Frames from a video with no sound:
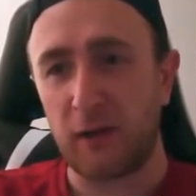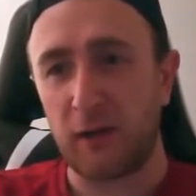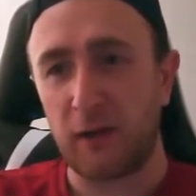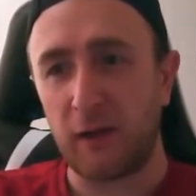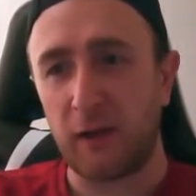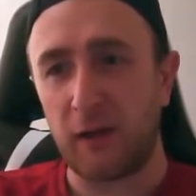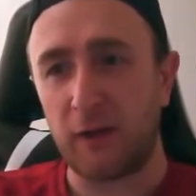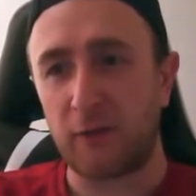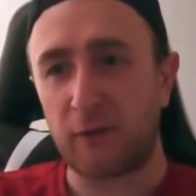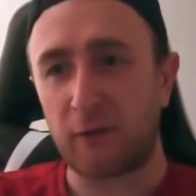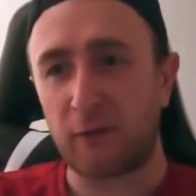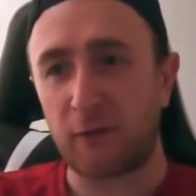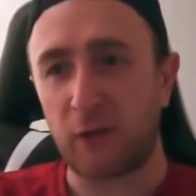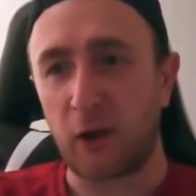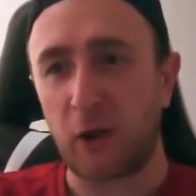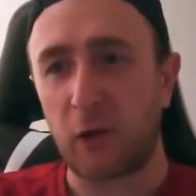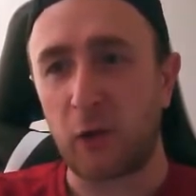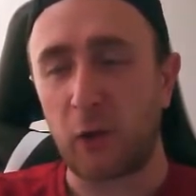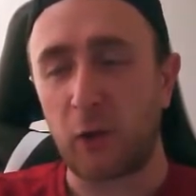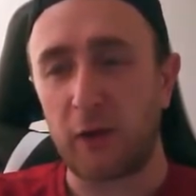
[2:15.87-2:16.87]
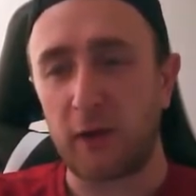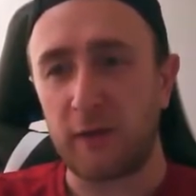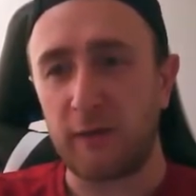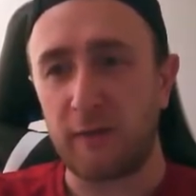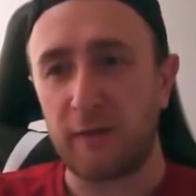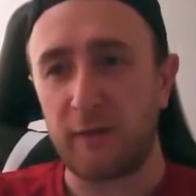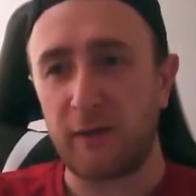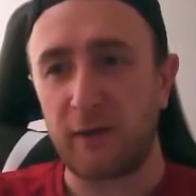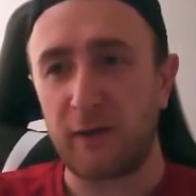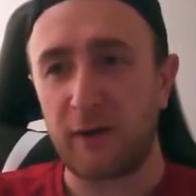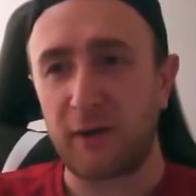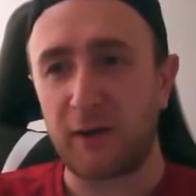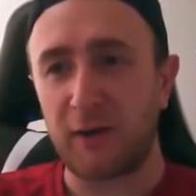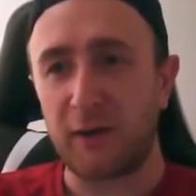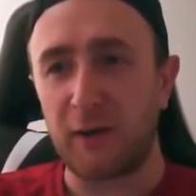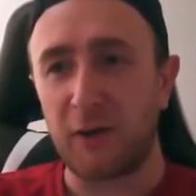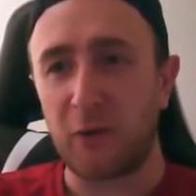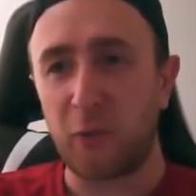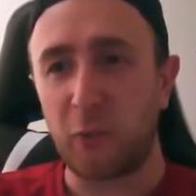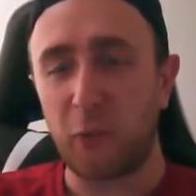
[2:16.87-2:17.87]
it's a lot easier
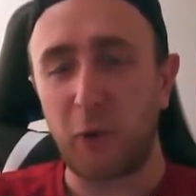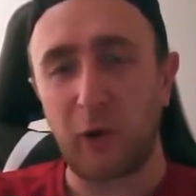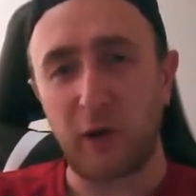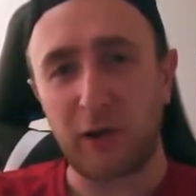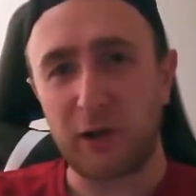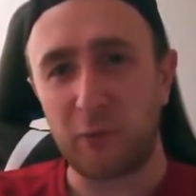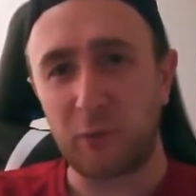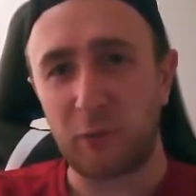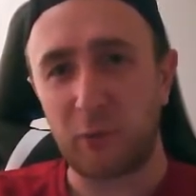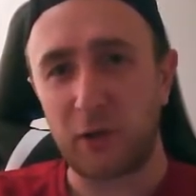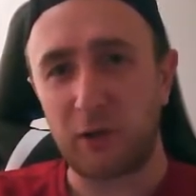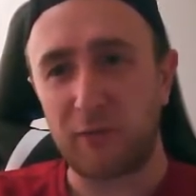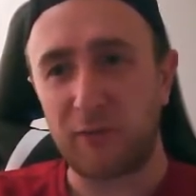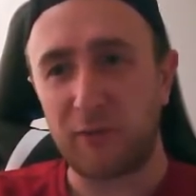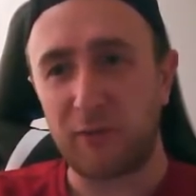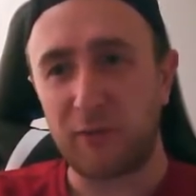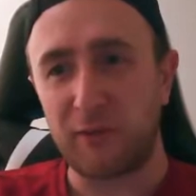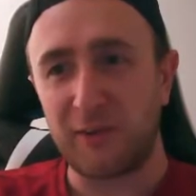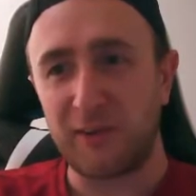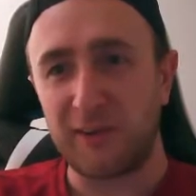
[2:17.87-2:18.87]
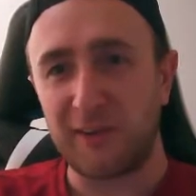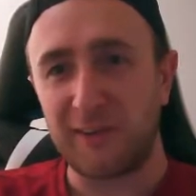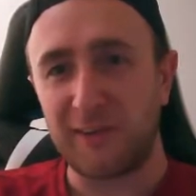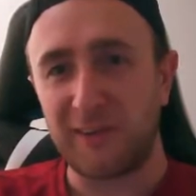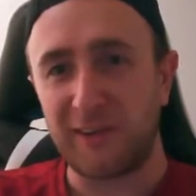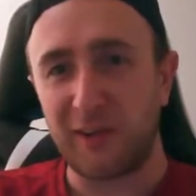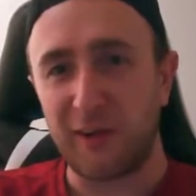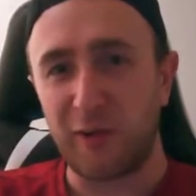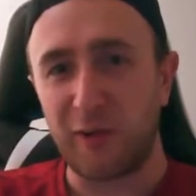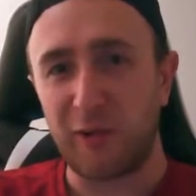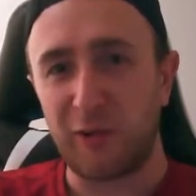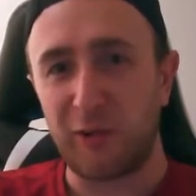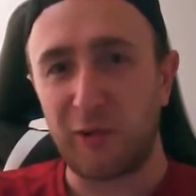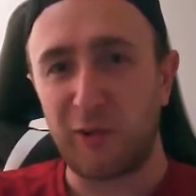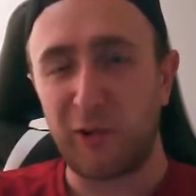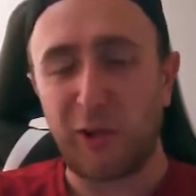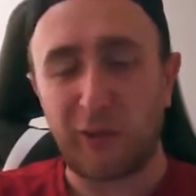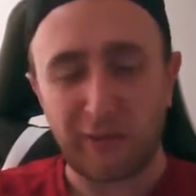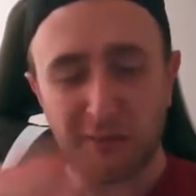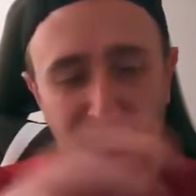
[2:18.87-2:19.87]
working with
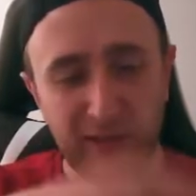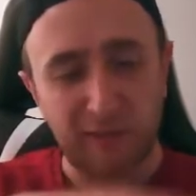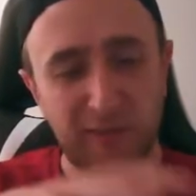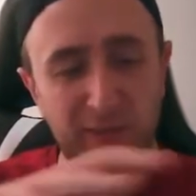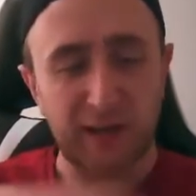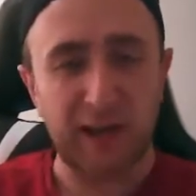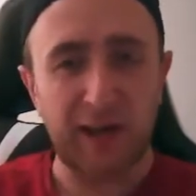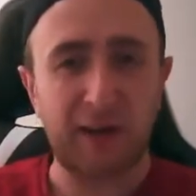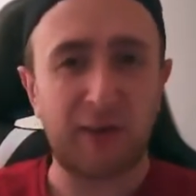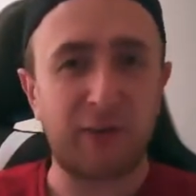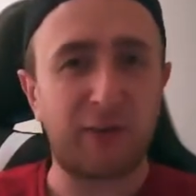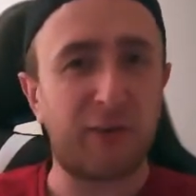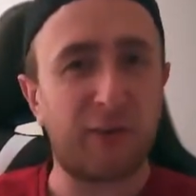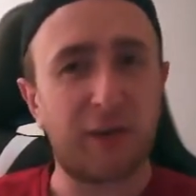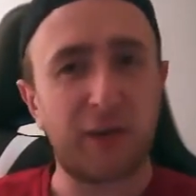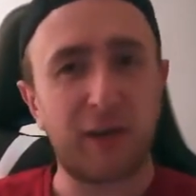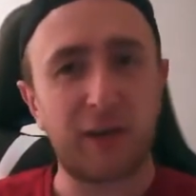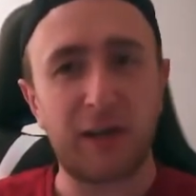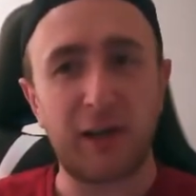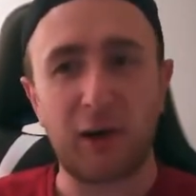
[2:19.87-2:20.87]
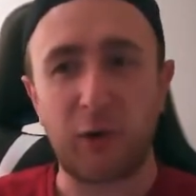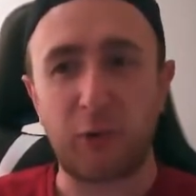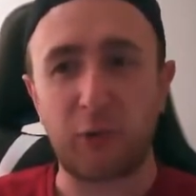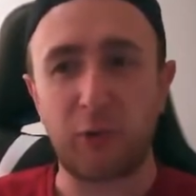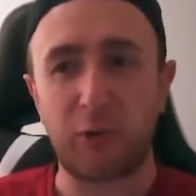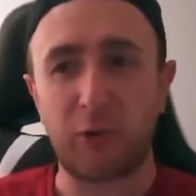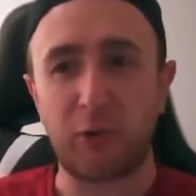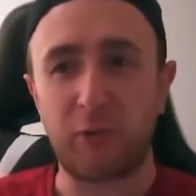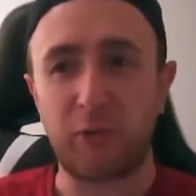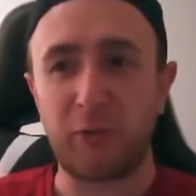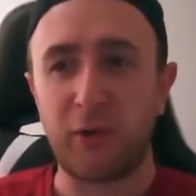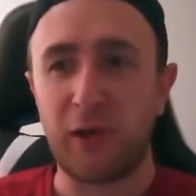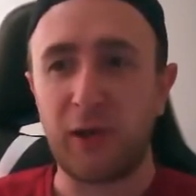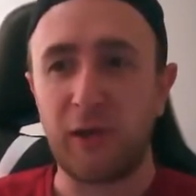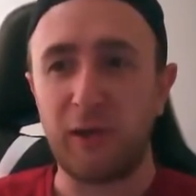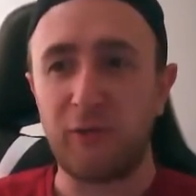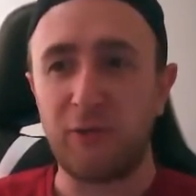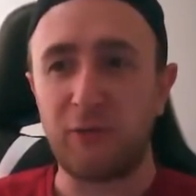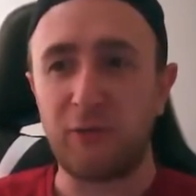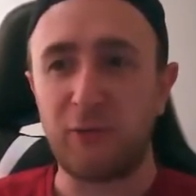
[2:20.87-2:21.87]
lots of different characters I can get hold of
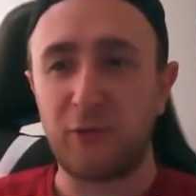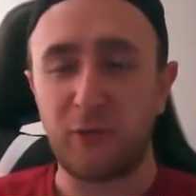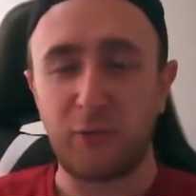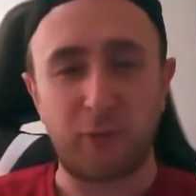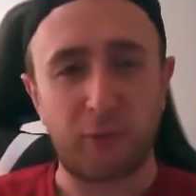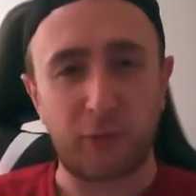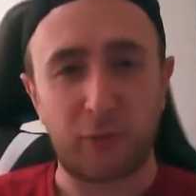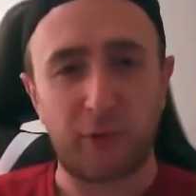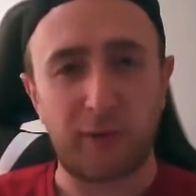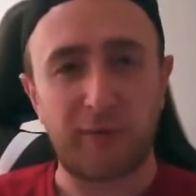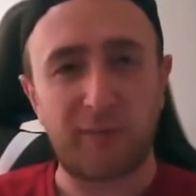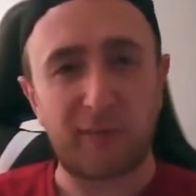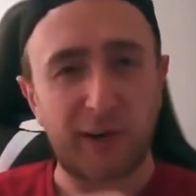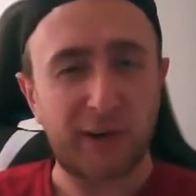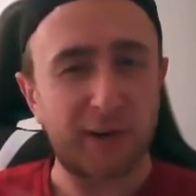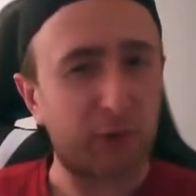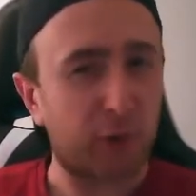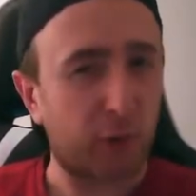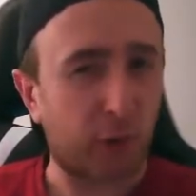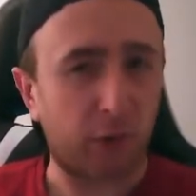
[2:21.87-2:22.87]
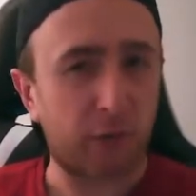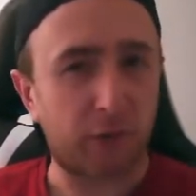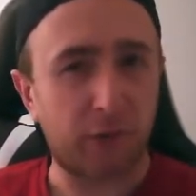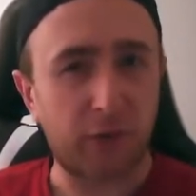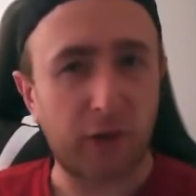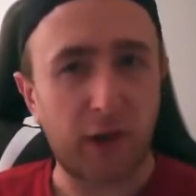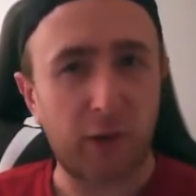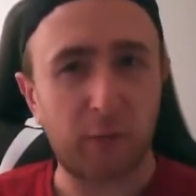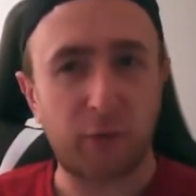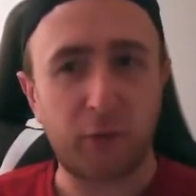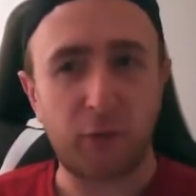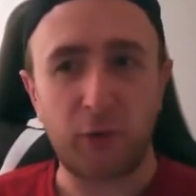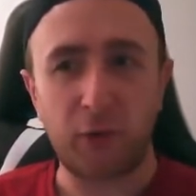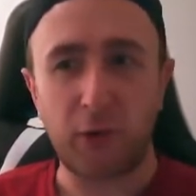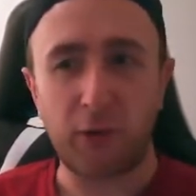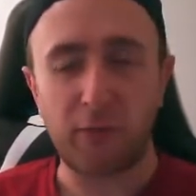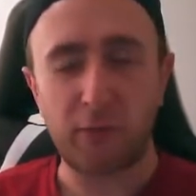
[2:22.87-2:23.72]
for a fun concept of a